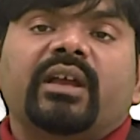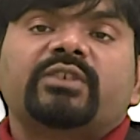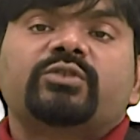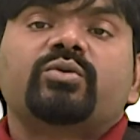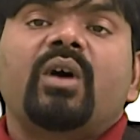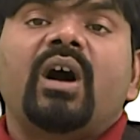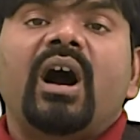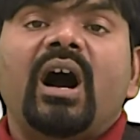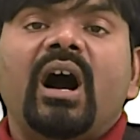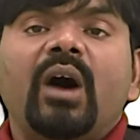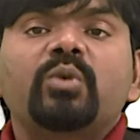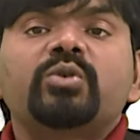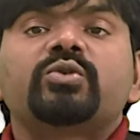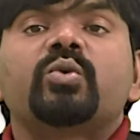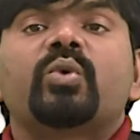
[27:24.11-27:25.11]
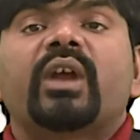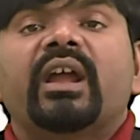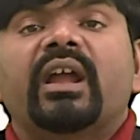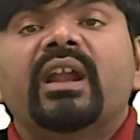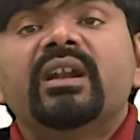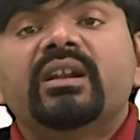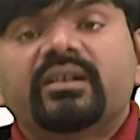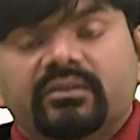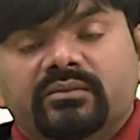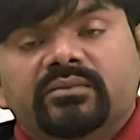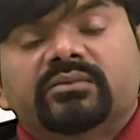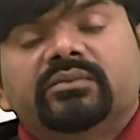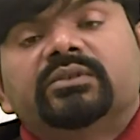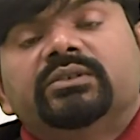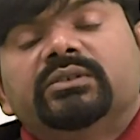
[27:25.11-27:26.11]
as to how to end
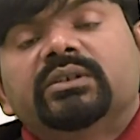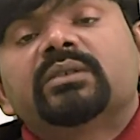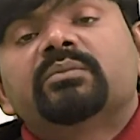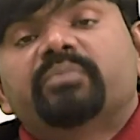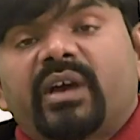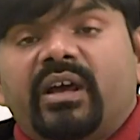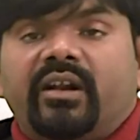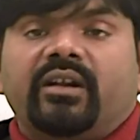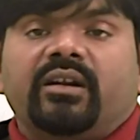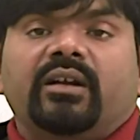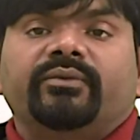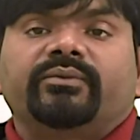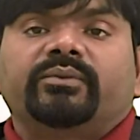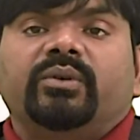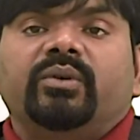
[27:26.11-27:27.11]
the paragraph,